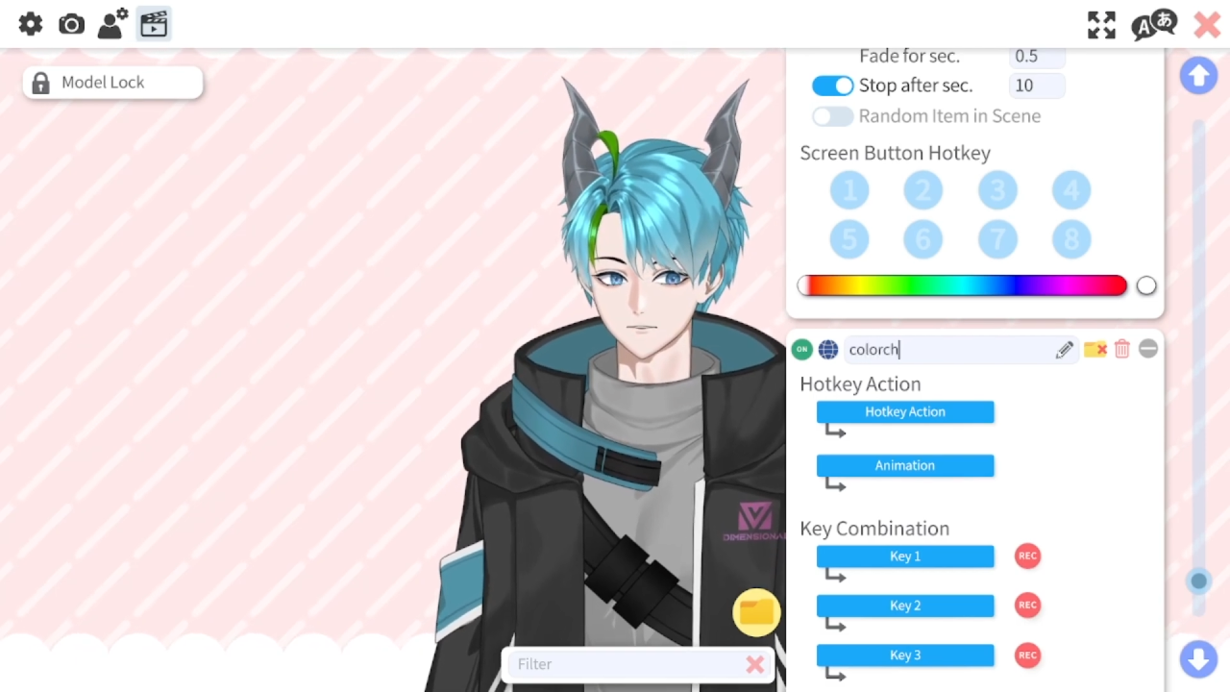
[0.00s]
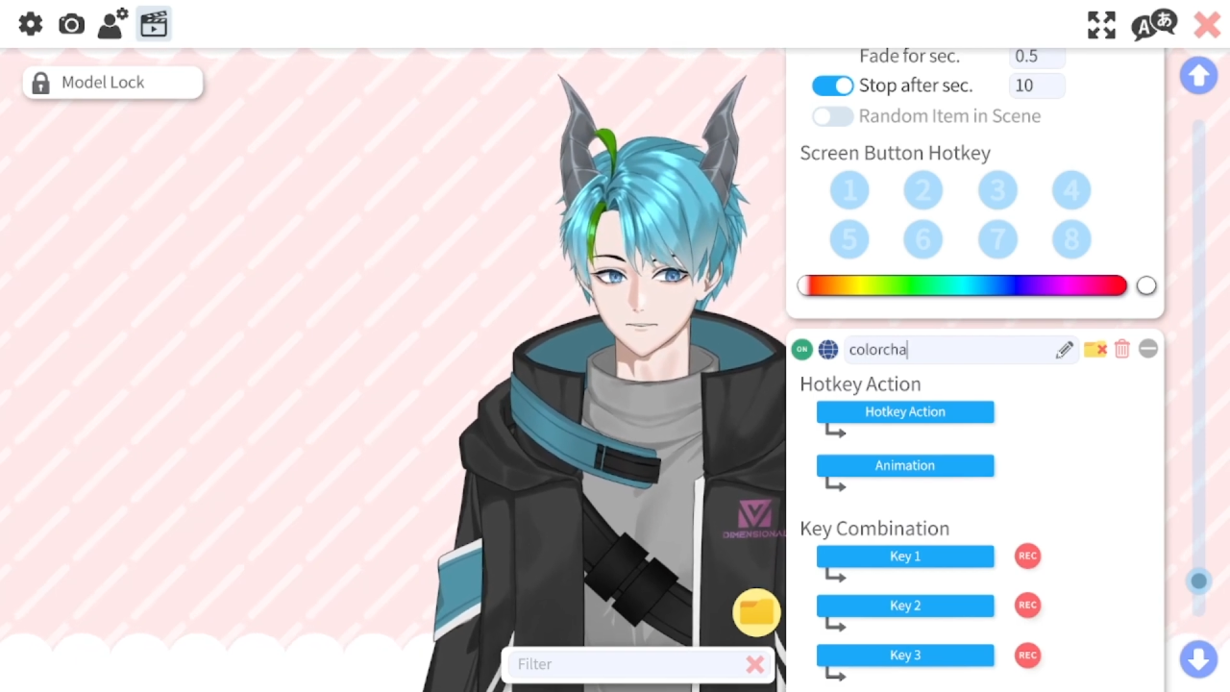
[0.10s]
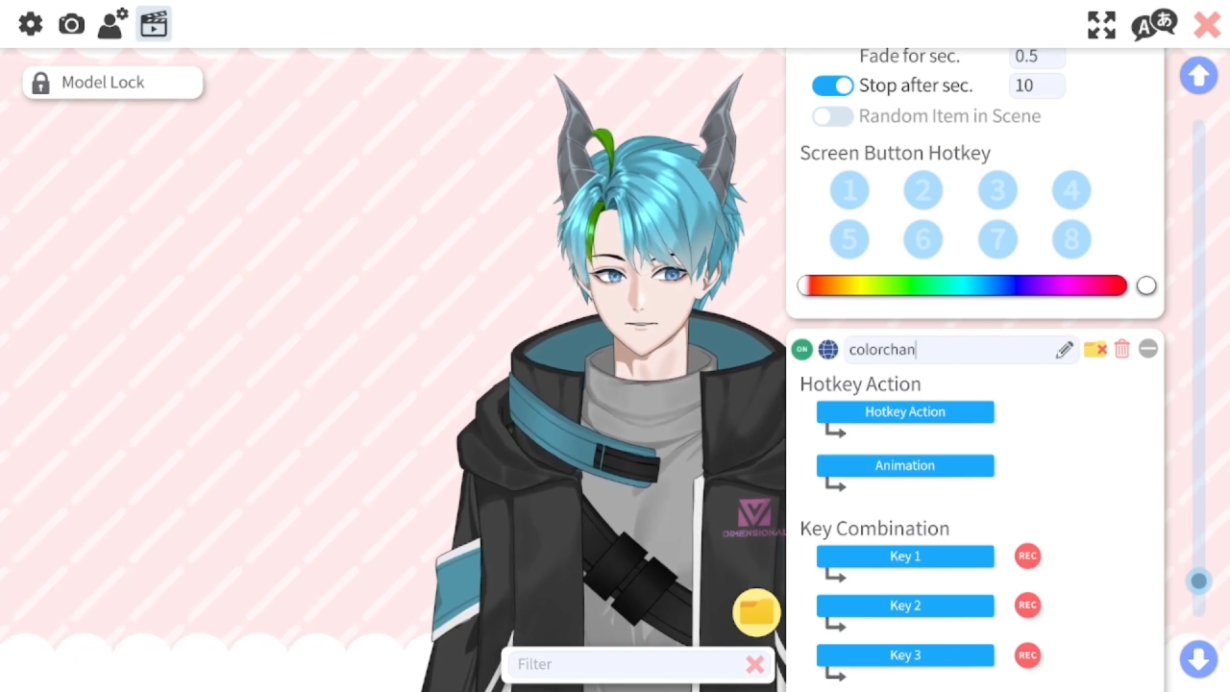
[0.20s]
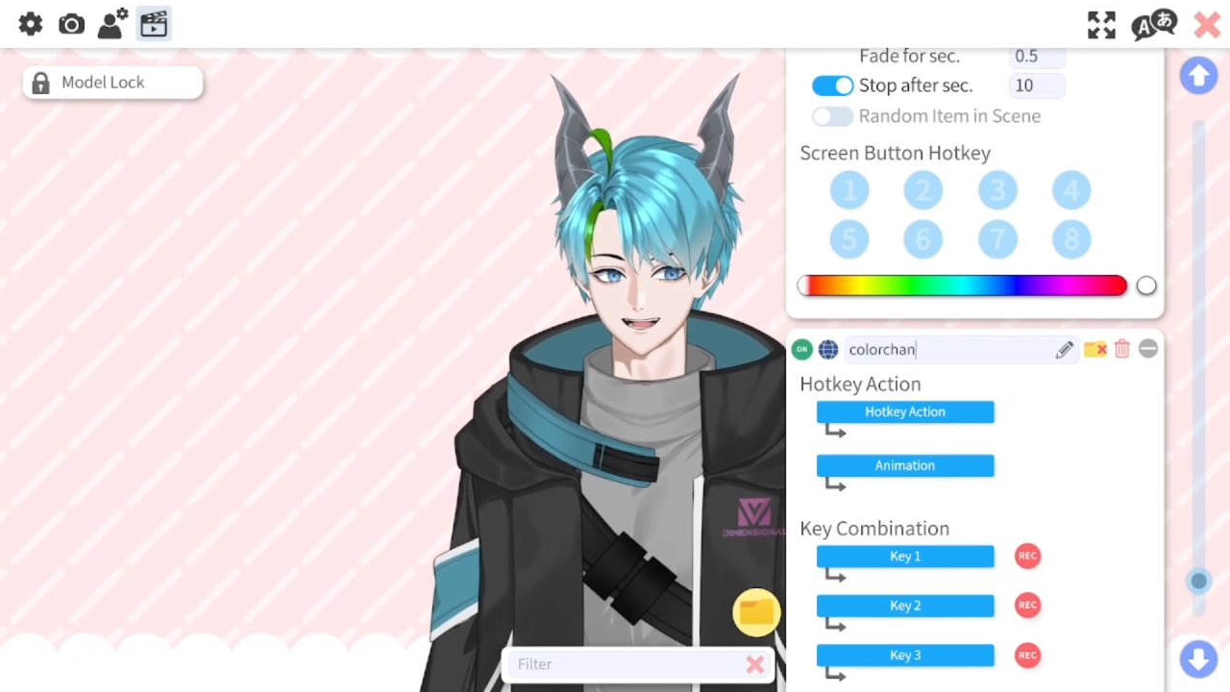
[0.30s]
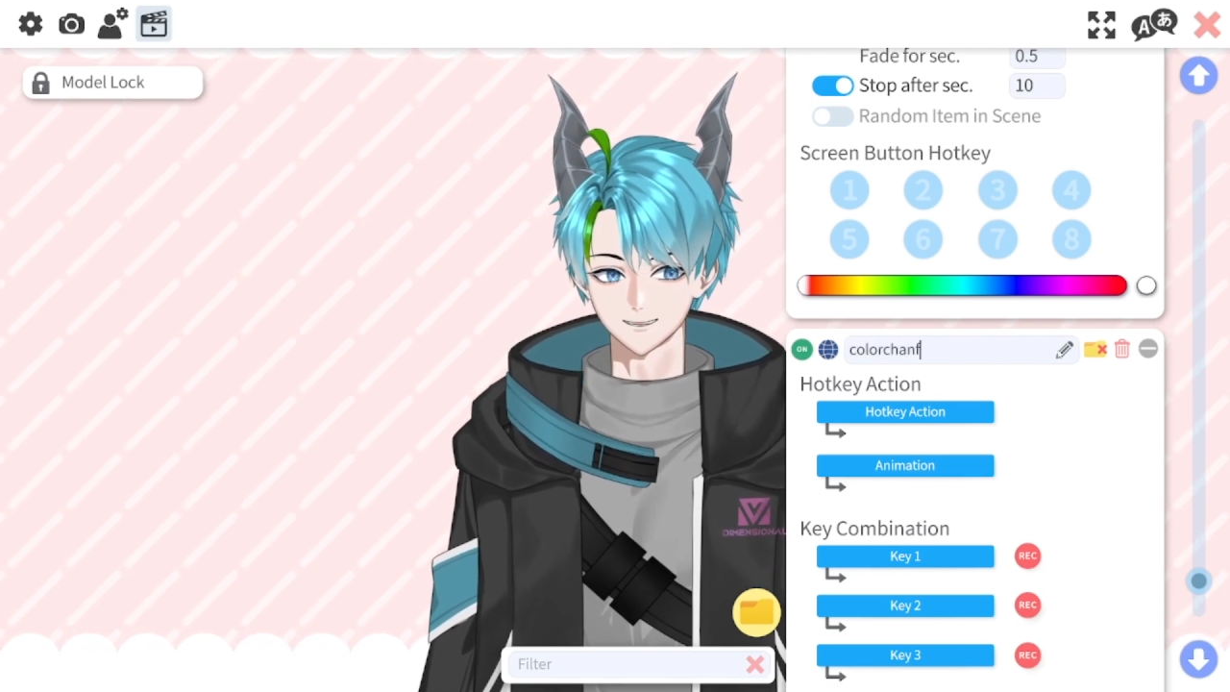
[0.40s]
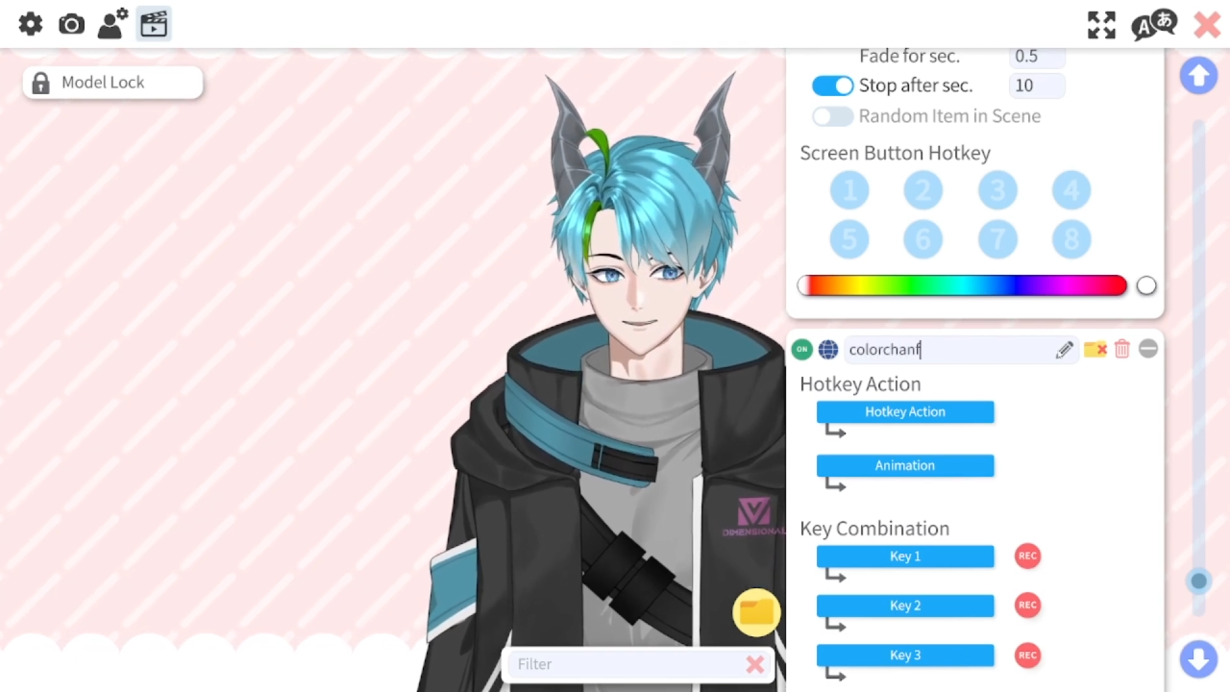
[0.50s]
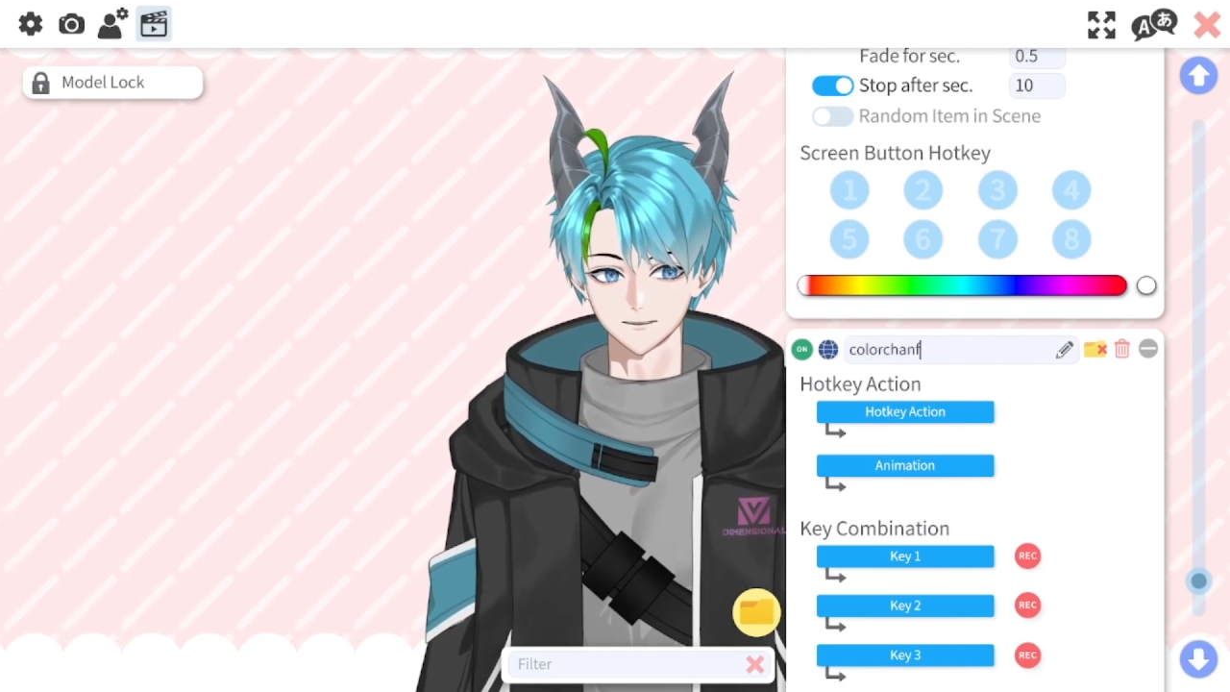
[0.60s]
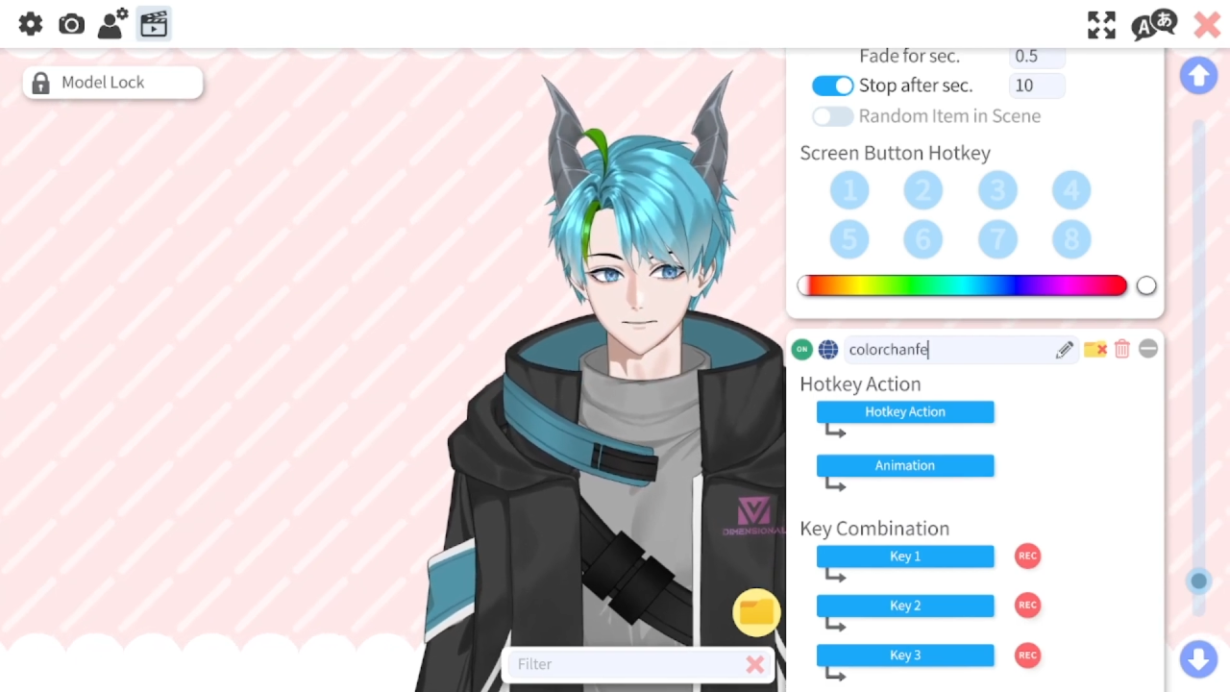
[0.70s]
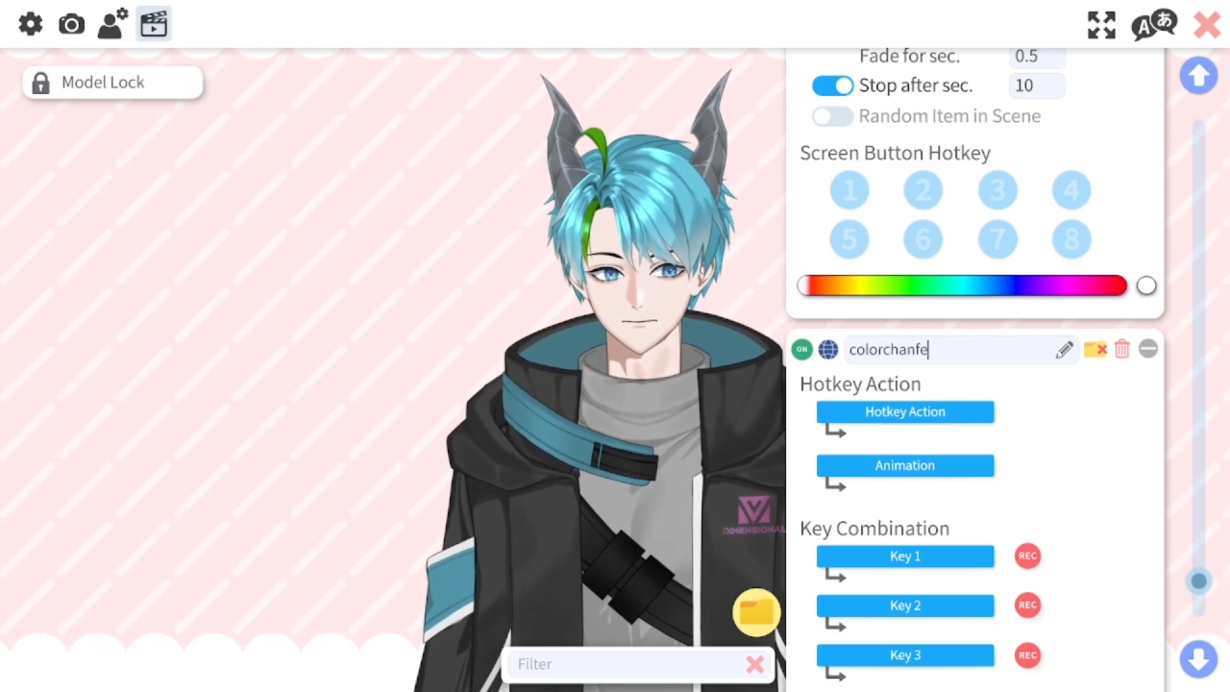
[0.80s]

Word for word: Change.